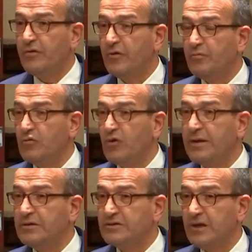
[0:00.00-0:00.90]
from
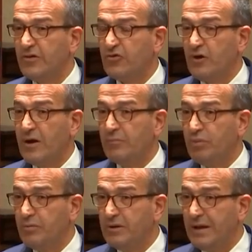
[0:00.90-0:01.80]
Greater South Australia,
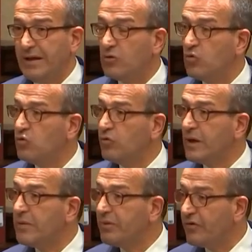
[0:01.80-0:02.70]
probably in equal
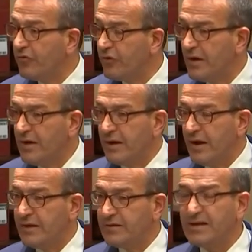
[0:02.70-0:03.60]
numbers.
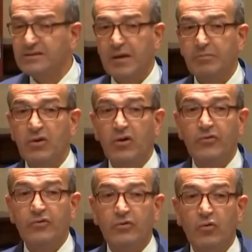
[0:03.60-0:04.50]
And it does that
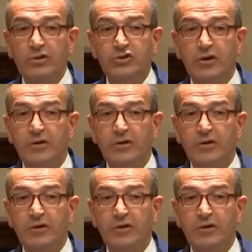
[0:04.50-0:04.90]
because the Gawler Show